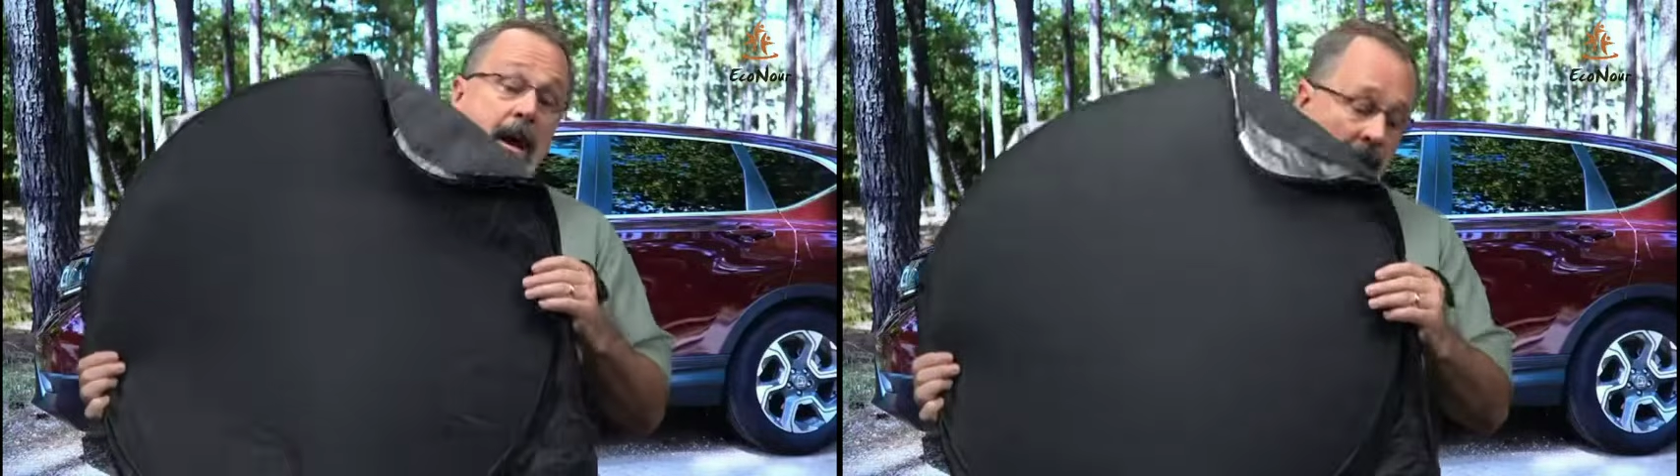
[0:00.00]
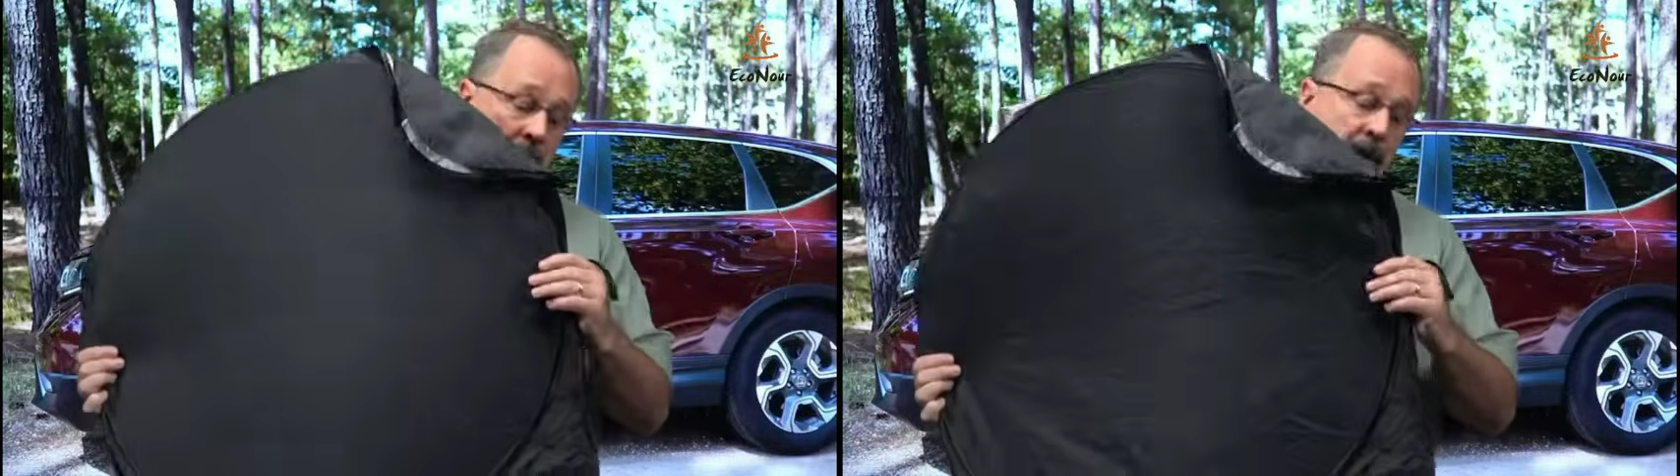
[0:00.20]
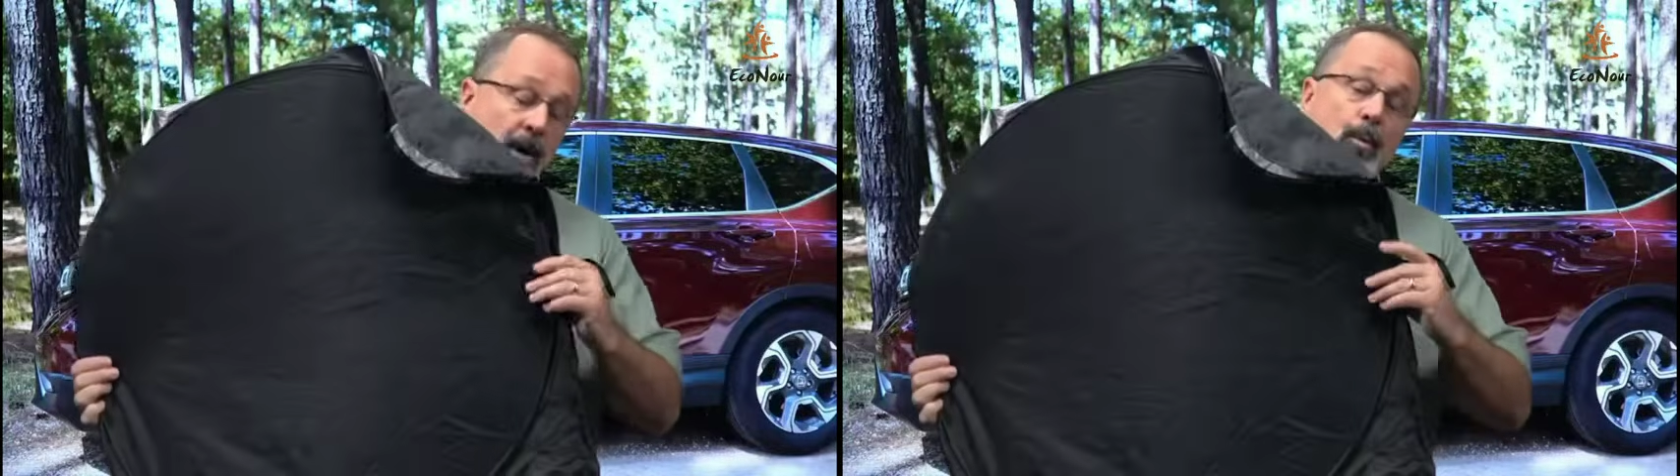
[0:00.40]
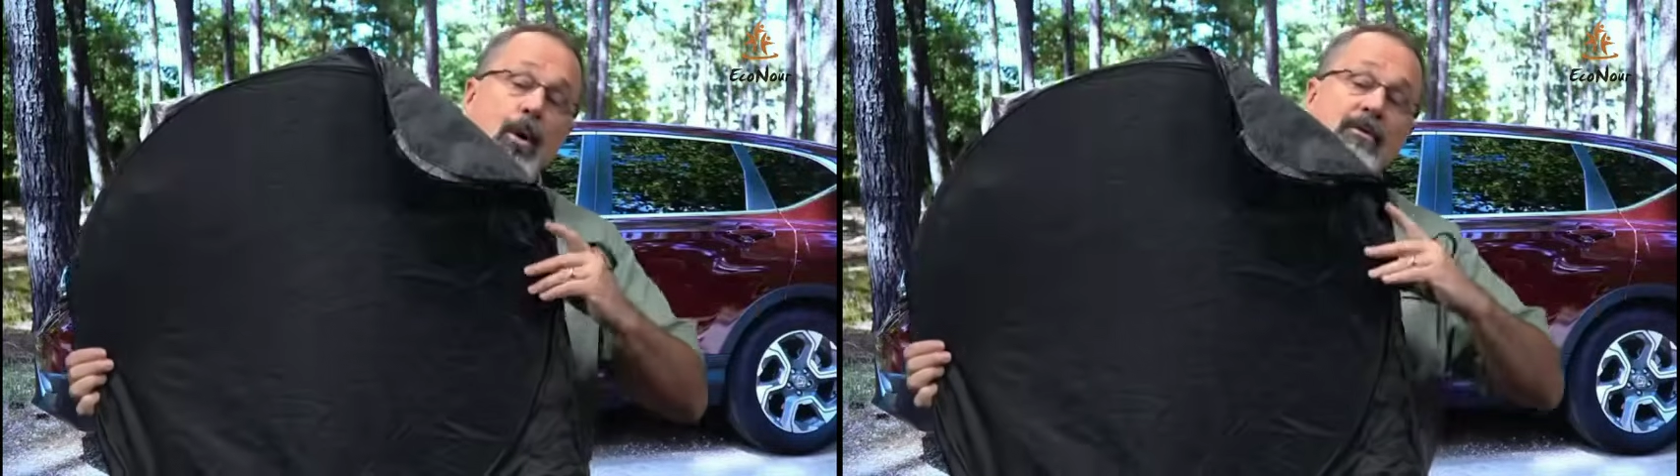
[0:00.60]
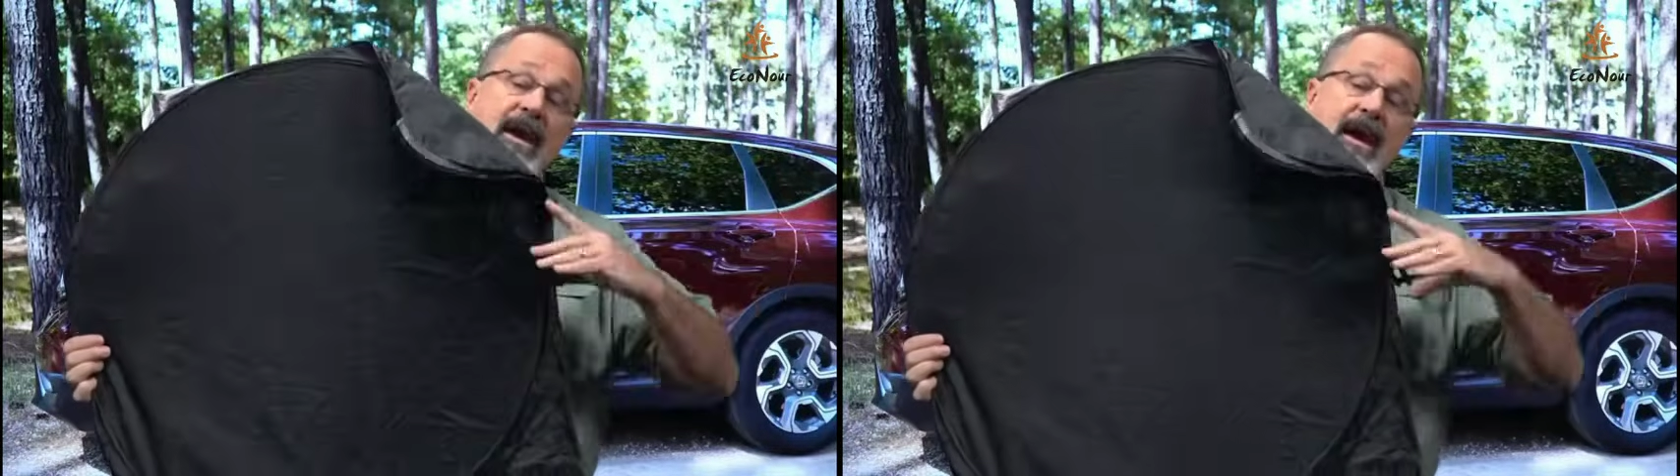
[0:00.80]
Now I'm going to
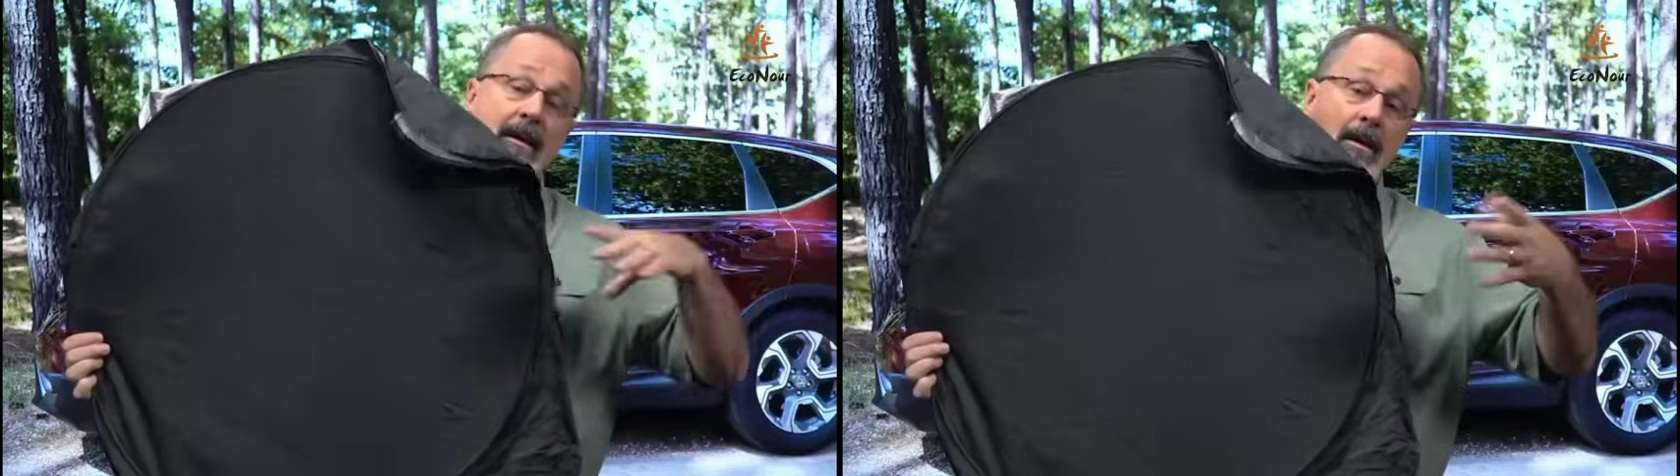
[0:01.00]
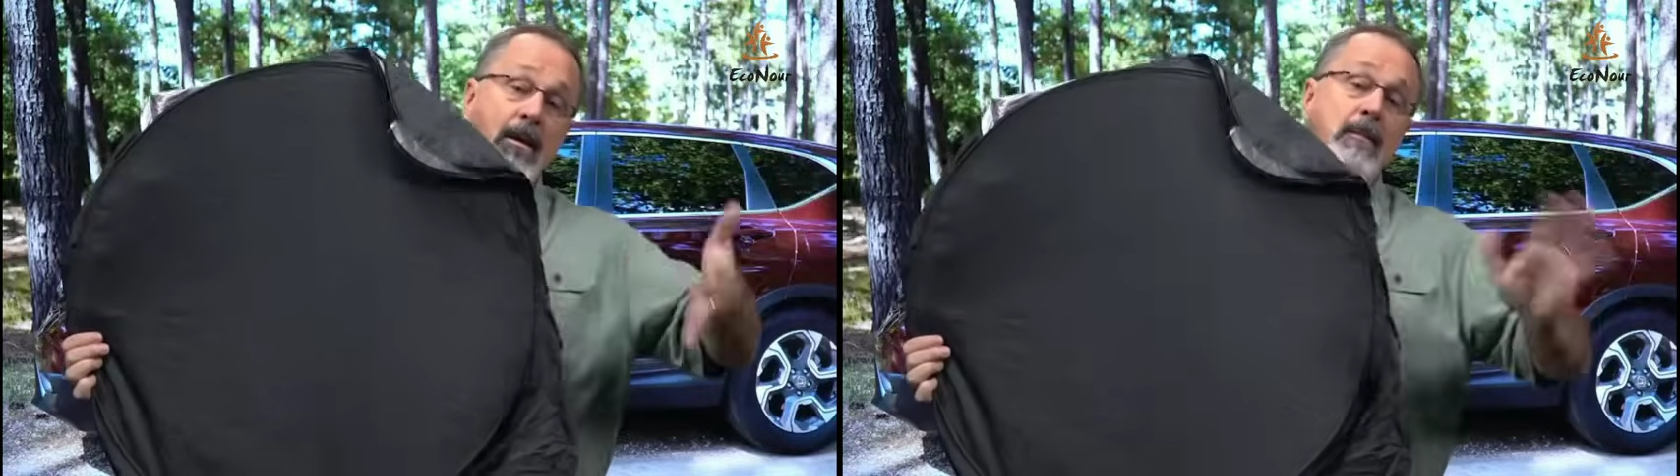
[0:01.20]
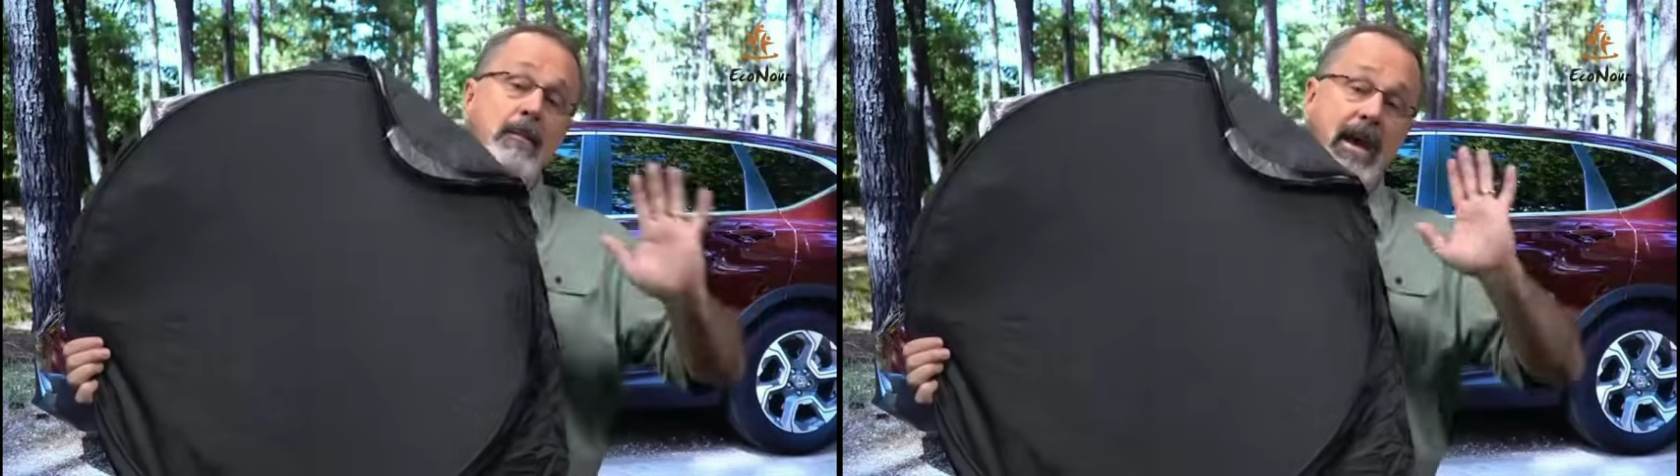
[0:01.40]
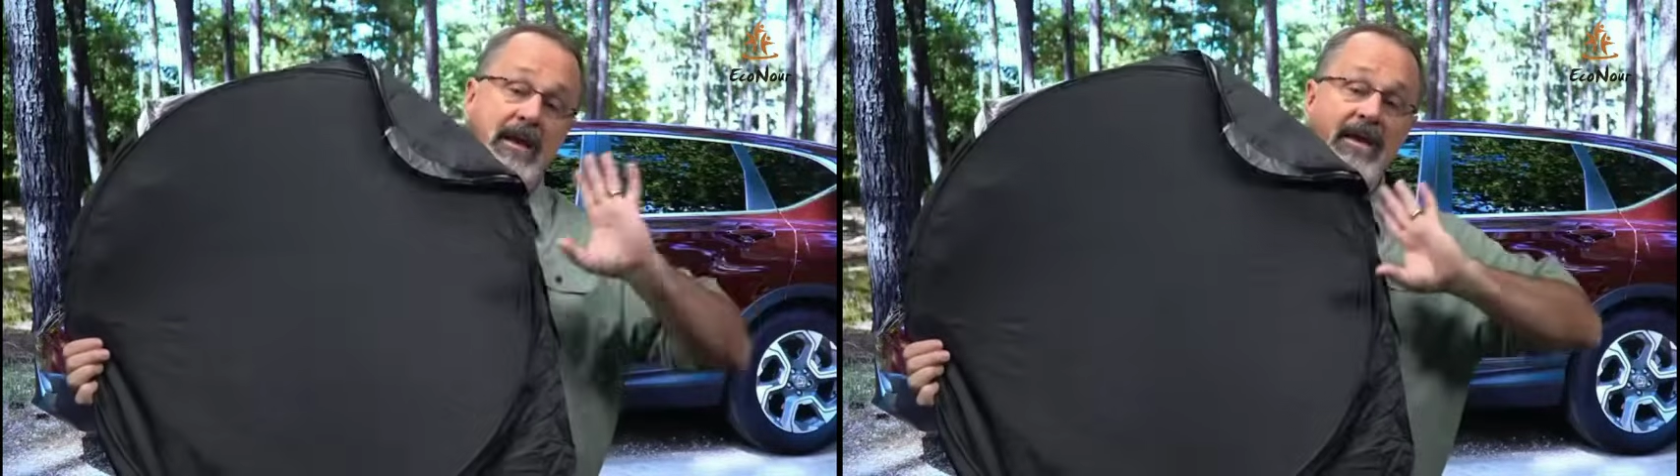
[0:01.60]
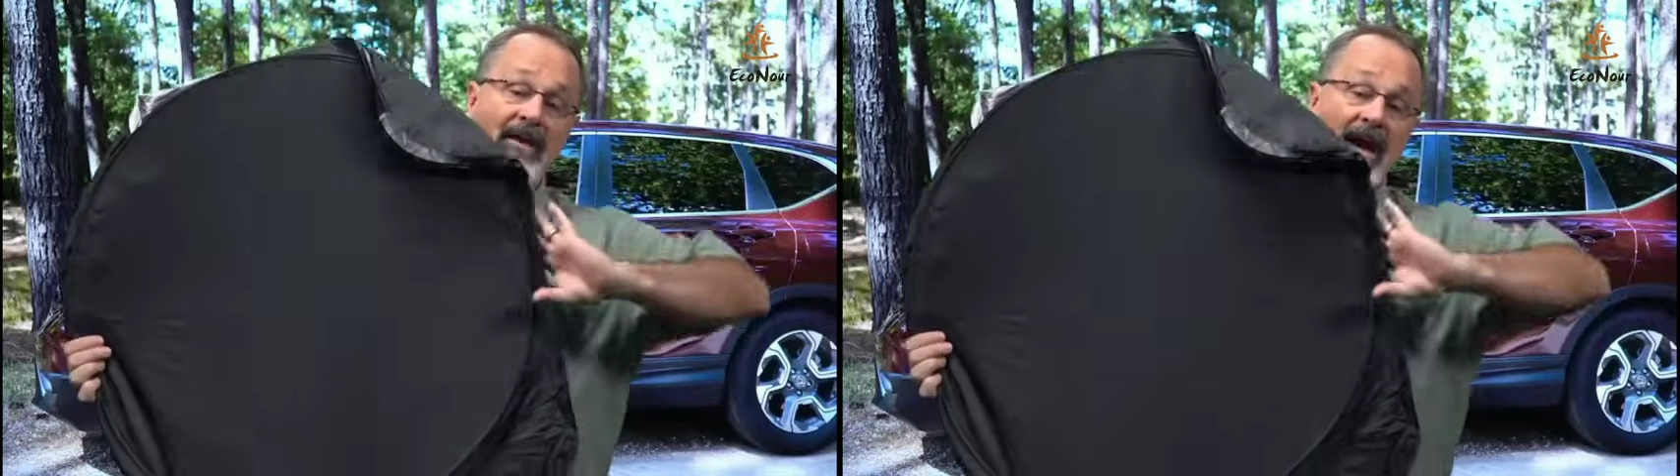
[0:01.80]
rotate my
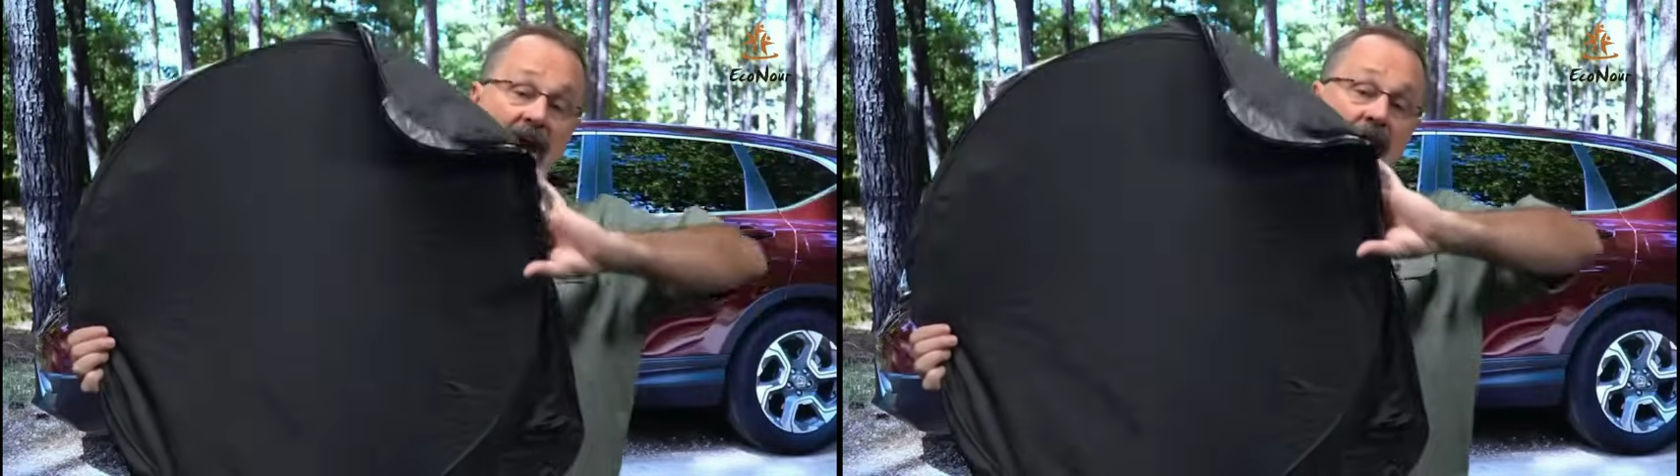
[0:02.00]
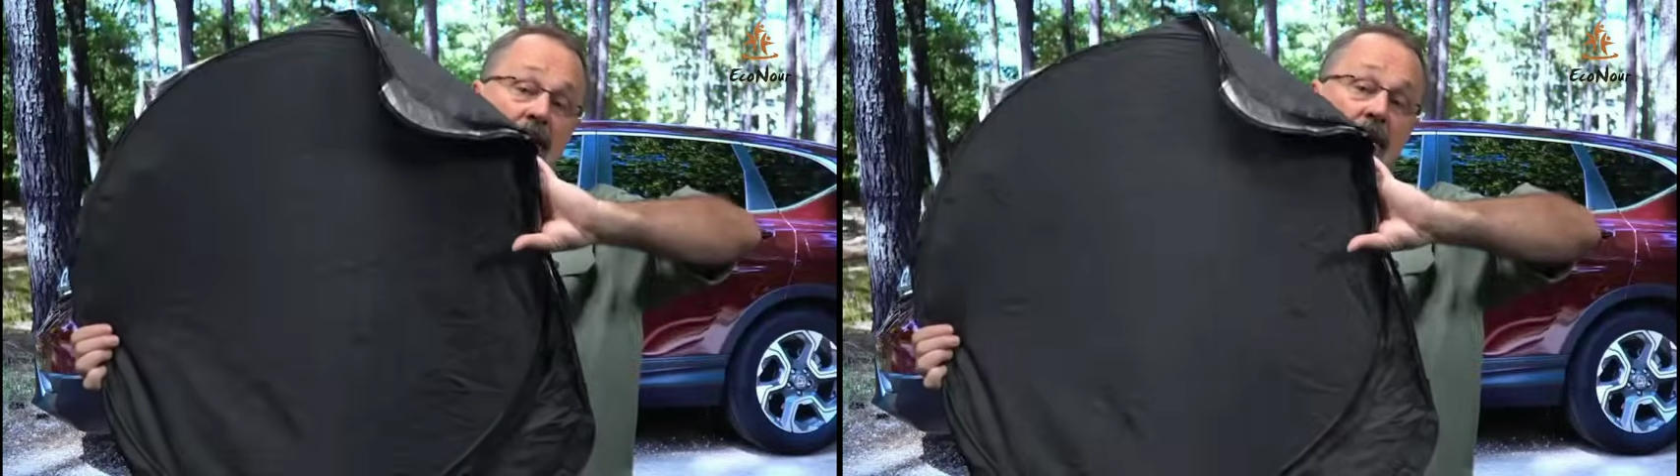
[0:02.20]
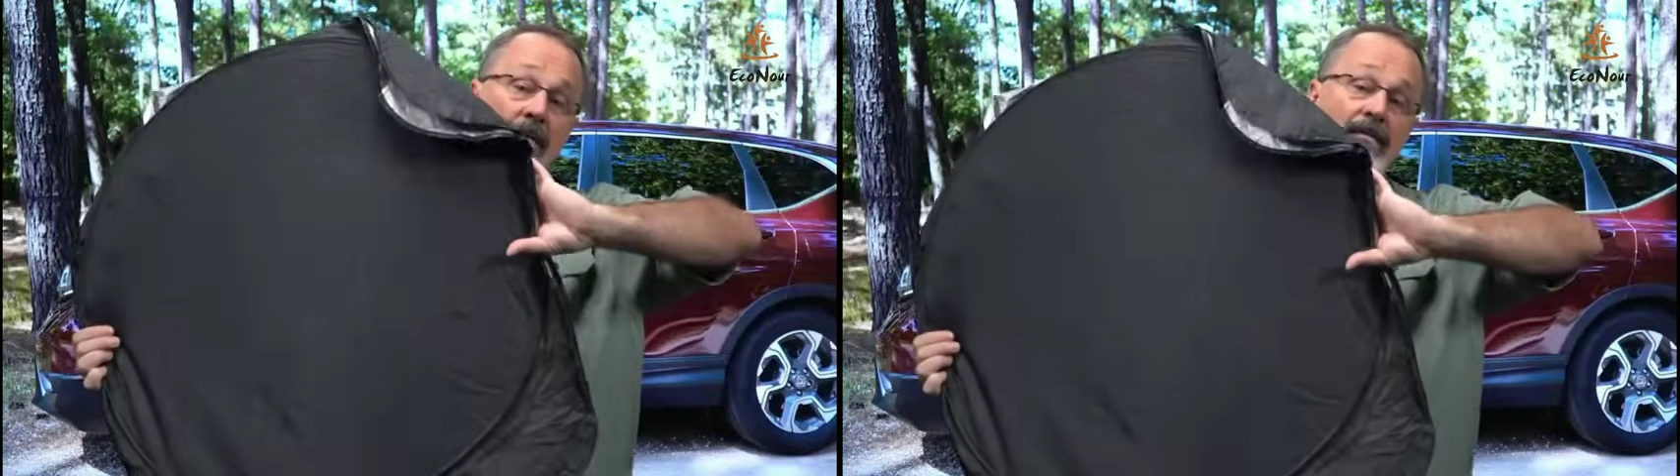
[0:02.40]
left hand